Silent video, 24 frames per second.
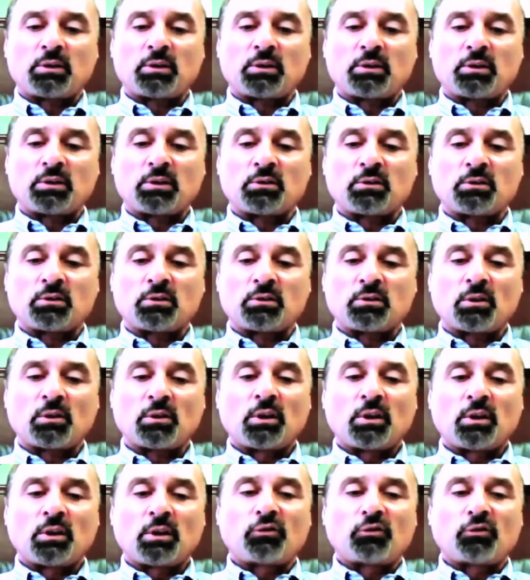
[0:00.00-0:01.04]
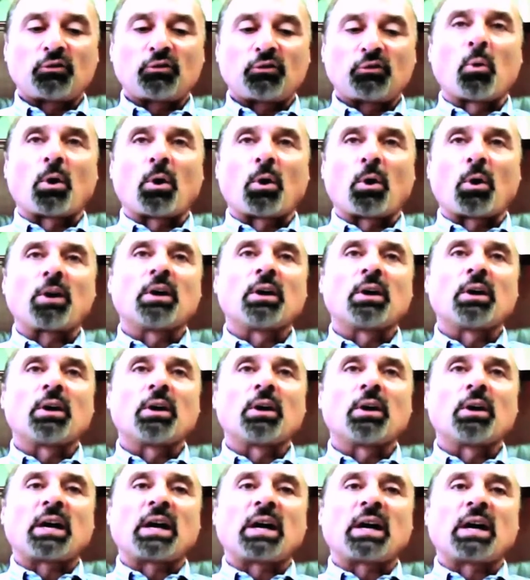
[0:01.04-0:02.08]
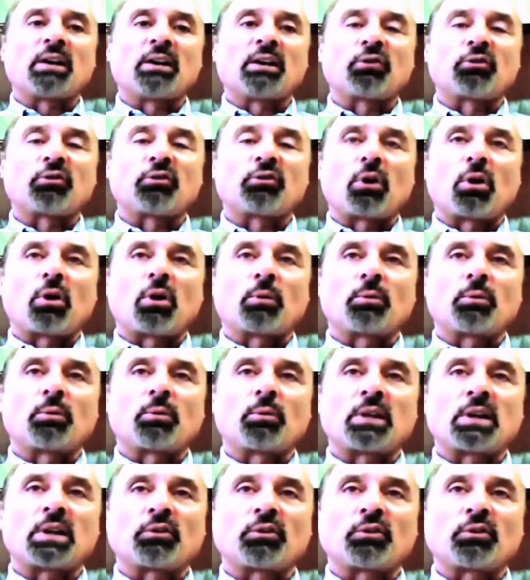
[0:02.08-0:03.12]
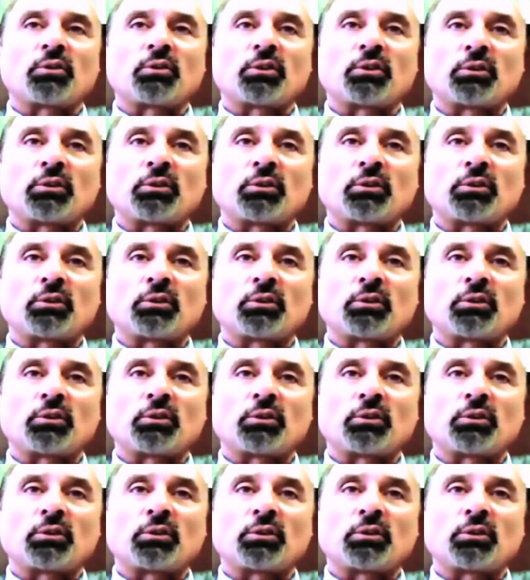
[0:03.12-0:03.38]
support the kind of strong retail sales of used